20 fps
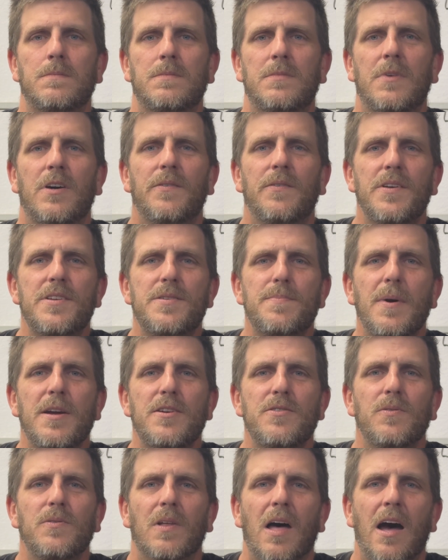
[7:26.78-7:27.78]
Now, if this made
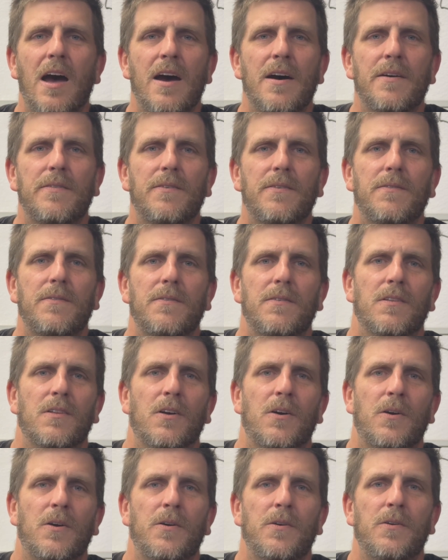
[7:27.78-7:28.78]
you laugh,
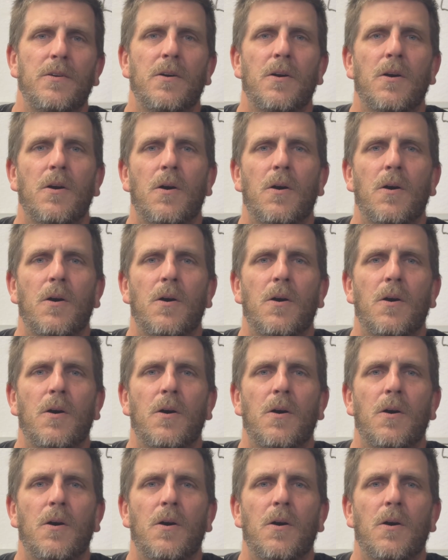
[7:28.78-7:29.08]
learn,